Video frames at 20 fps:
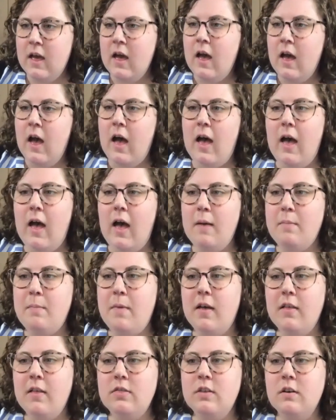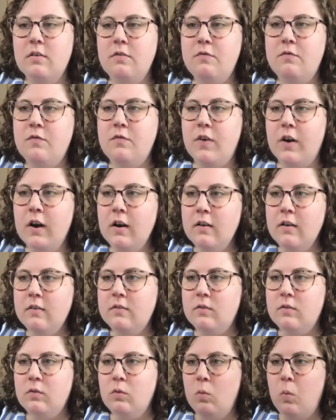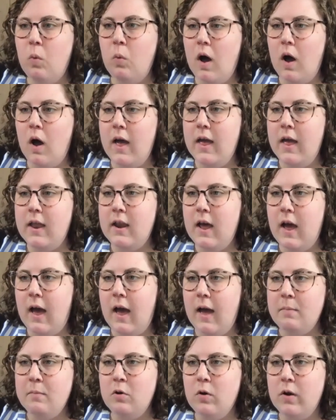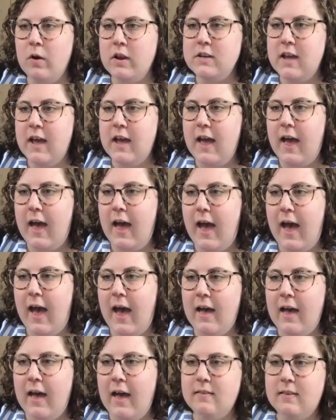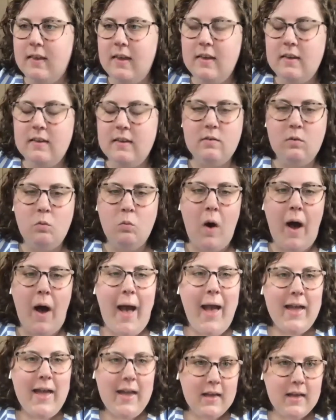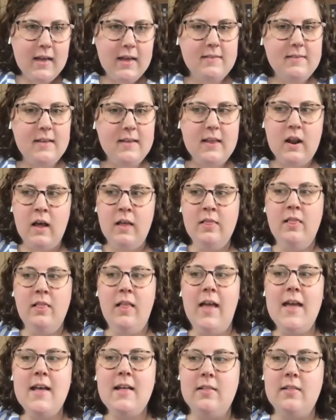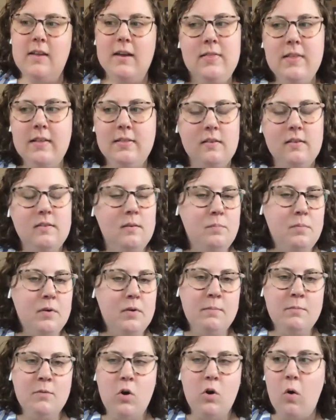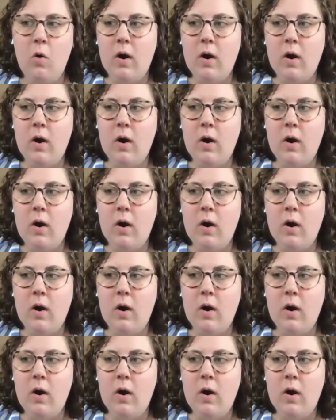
The first one I'm going to ask is, why is it unlikely that the Supreme Court